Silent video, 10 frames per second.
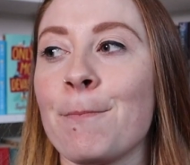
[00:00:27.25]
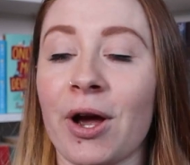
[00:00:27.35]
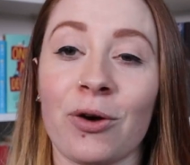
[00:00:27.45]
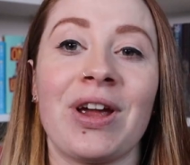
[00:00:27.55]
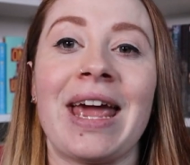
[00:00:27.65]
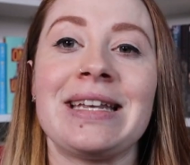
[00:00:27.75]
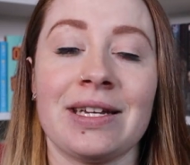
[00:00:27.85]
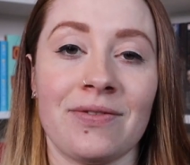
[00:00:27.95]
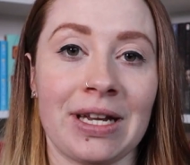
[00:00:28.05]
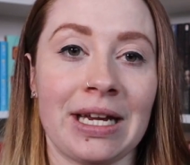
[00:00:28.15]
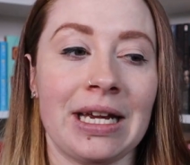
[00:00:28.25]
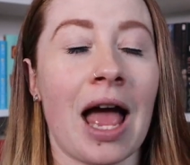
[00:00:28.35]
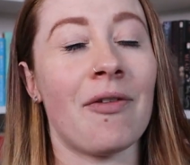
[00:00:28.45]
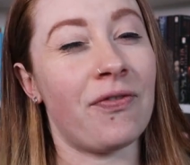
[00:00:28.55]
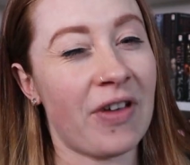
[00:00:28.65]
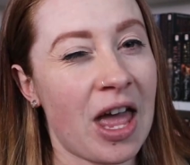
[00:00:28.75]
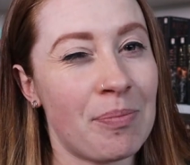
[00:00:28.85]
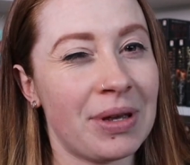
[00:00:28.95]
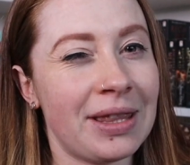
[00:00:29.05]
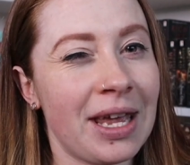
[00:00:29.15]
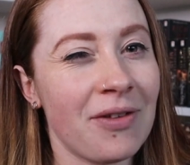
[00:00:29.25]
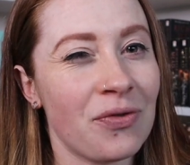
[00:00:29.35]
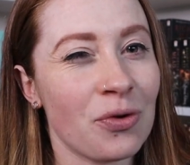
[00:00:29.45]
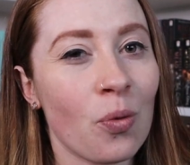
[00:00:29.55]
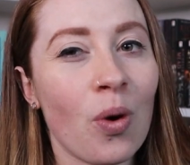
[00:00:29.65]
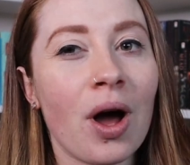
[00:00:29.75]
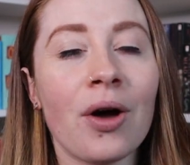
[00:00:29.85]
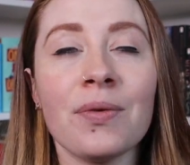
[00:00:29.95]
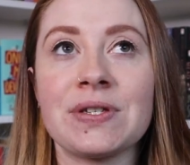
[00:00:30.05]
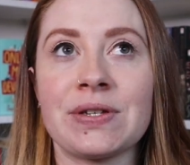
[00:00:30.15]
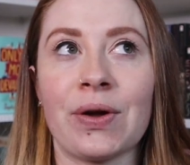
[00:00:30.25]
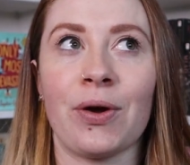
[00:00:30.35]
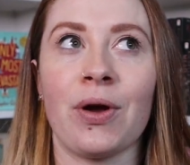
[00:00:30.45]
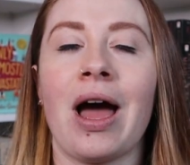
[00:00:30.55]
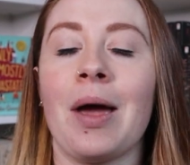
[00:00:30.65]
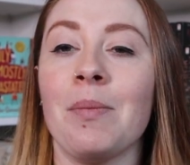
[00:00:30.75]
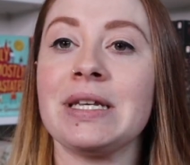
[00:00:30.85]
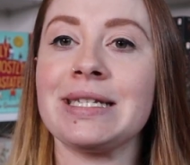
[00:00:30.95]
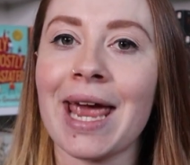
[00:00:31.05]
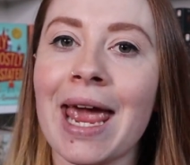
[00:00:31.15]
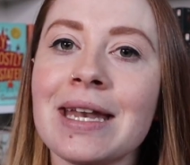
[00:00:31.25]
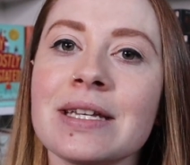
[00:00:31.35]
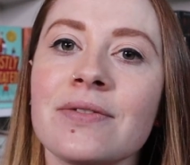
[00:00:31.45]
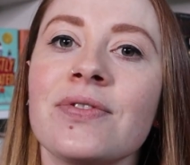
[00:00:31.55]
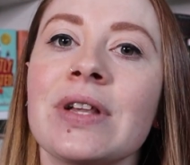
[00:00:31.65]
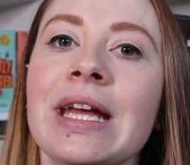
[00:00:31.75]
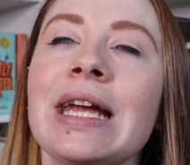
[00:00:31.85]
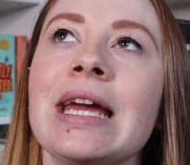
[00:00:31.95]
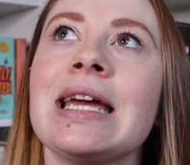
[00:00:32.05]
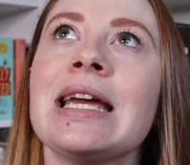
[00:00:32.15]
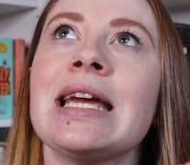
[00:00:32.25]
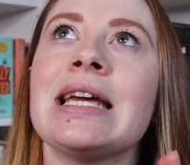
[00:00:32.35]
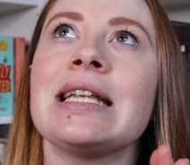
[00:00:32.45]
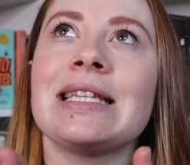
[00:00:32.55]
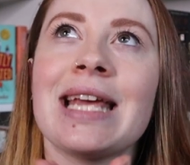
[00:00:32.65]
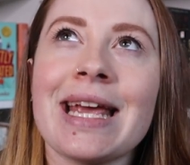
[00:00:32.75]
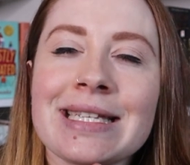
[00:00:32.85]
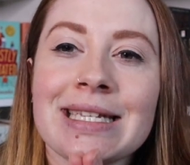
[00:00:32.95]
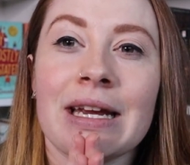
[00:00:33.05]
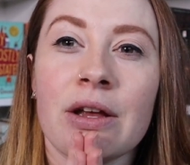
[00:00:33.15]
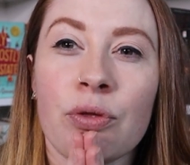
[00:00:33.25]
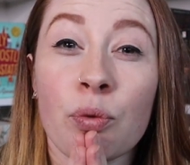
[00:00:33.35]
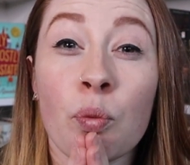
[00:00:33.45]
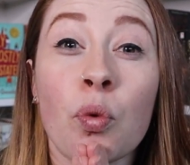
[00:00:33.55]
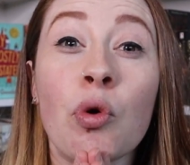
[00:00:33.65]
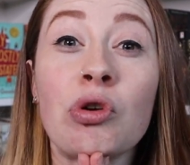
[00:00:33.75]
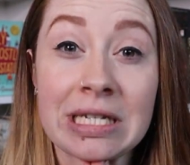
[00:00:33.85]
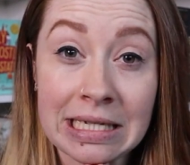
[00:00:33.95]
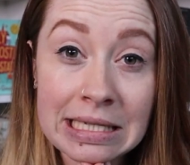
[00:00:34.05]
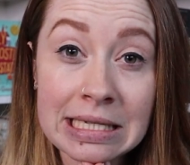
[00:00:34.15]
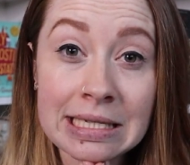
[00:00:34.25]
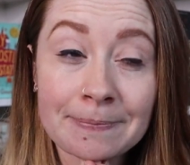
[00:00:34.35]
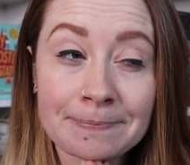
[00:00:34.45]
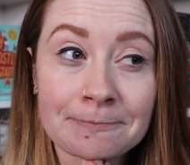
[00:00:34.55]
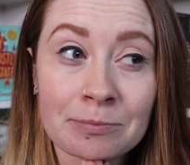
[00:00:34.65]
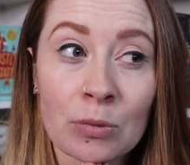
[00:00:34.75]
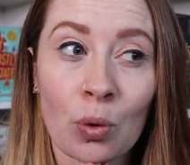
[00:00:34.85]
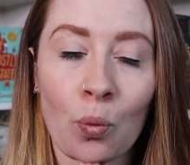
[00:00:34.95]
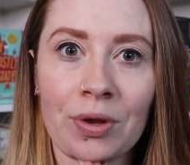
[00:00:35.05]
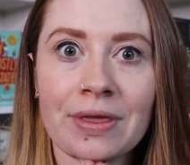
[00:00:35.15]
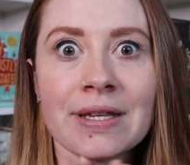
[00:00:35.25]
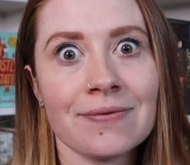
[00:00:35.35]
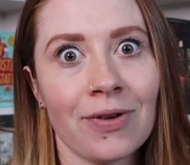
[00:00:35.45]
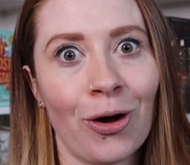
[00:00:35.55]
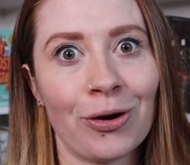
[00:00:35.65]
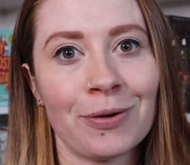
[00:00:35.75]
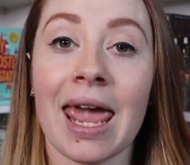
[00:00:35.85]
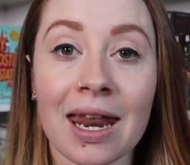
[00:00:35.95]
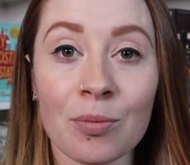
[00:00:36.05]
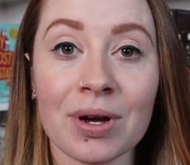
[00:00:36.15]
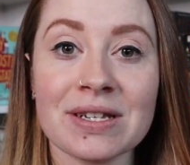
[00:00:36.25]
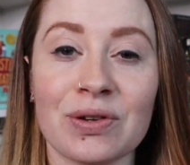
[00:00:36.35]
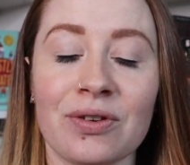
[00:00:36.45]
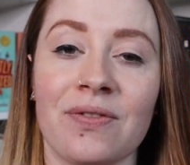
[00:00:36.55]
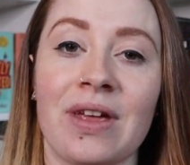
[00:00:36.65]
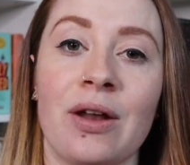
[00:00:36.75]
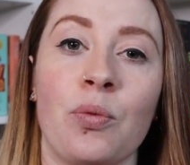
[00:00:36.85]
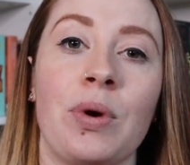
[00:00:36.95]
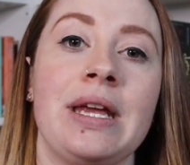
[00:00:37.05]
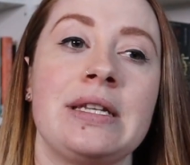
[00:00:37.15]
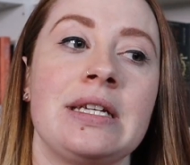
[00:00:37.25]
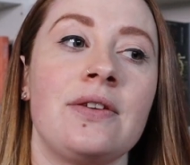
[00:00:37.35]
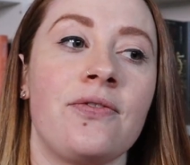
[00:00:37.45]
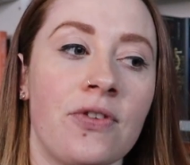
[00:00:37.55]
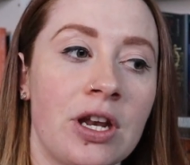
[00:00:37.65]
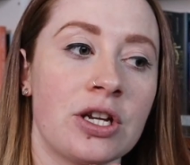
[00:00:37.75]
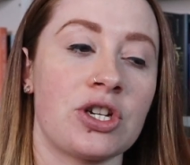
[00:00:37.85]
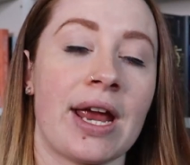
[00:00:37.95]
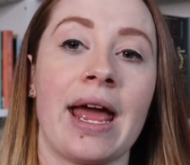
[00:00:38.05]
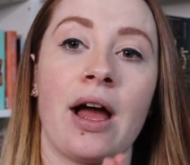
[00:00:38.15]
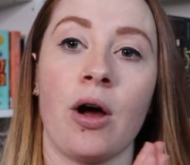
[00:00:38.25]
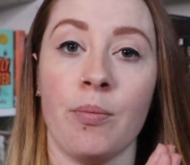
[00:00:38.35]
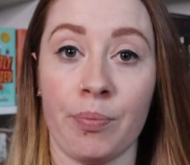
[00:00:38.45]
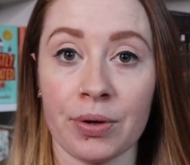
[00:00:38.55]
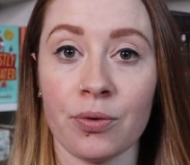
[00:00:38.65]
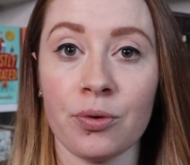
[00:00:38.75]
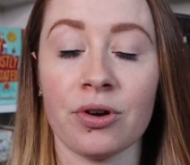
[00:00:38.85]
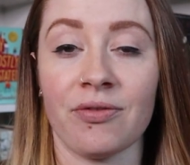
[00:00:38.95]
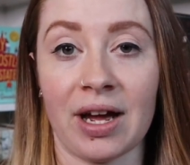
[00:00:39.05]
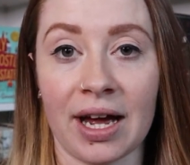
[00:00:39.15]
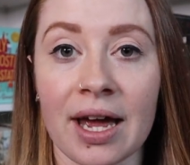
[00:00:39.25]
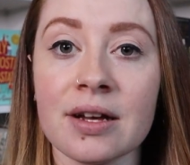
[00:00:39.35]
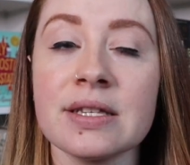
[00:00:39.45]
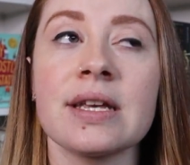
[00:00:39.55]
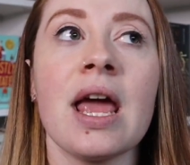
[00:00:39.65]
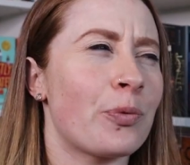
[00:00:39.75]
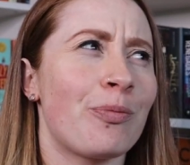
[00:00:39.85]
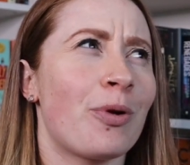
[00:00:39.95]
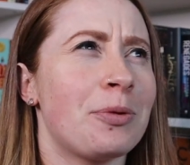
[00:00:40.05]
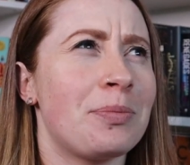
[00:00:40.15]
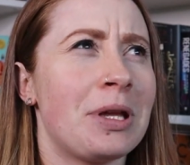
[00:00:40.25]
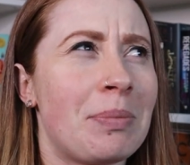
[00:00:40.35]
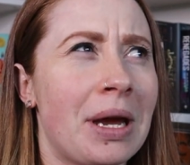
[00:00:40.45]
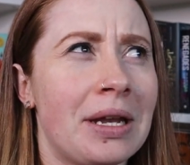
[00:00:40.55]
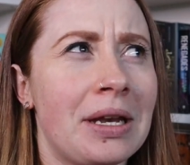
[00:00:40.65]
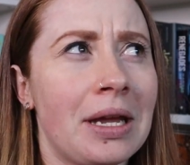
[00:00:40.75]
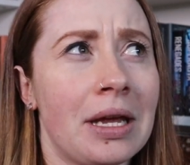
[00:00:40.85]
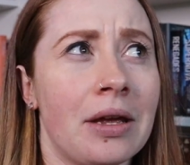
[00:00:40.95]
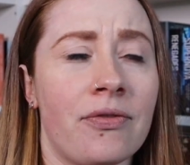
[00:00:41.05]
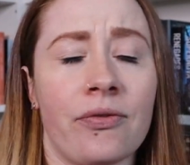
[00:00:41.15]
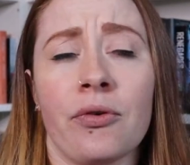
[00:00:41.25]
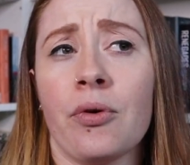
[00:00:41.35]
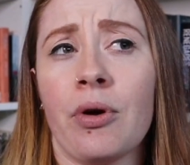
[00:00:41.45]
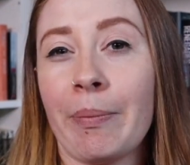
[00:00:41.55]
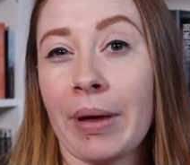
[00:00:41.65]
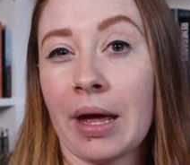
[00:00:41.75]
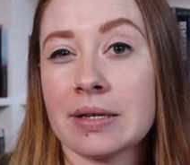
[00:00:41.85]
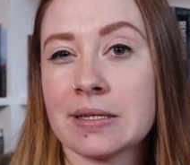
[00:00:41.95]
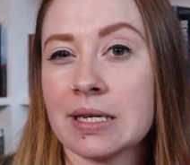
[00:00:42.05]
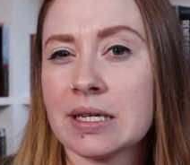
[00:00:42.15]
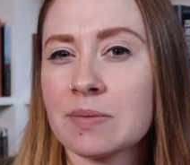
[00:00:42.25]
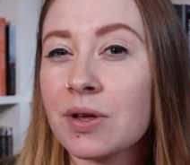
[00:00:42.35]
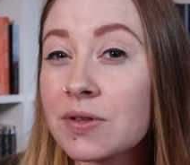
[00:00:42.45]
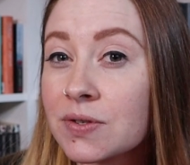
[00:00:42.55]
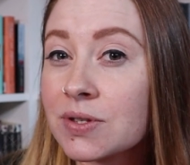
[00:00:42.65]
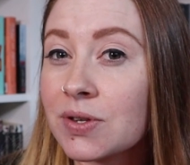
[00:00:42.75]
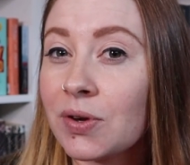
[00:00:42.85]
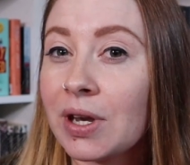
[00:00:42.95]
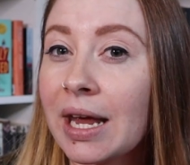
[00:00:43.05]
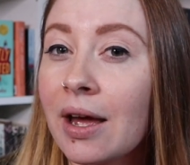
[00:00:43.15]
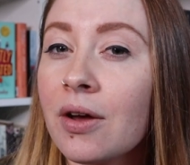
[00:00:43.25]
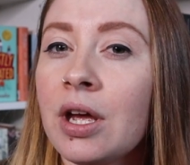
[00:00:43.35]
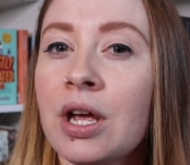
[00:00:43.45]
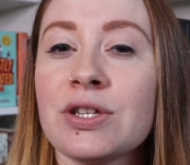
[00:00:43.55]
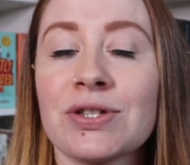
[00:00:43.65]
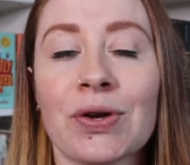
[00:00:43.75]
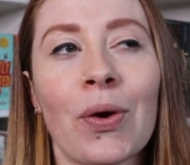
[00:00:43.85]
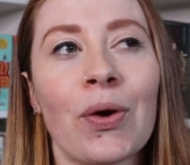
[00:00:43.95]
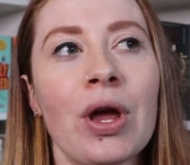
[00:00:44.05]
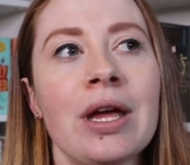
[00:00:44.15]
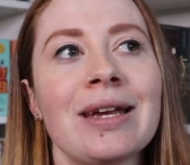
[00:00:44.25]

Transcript: my creativity a fair bit there for a while, so I'm tentatively testing the waters with this vlog. In amongst all of that, we did finish our build of our house. We've probably been in here for about 6 months or so now, so